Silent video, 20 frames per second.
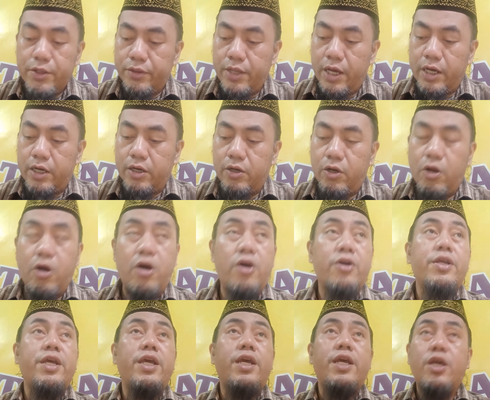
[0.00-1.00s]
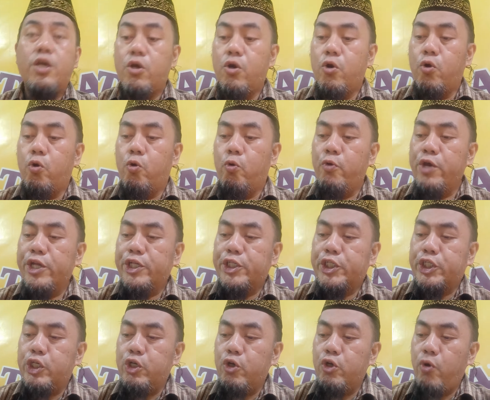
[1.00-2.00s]
The glory
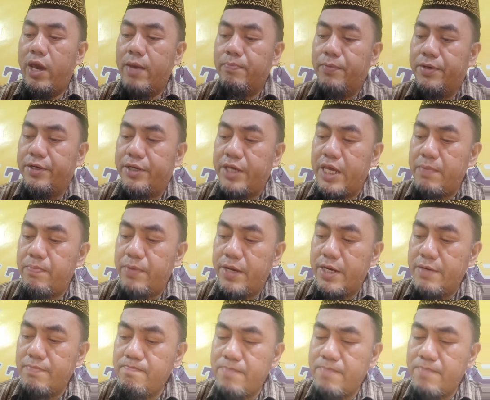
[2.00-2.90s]
which you have given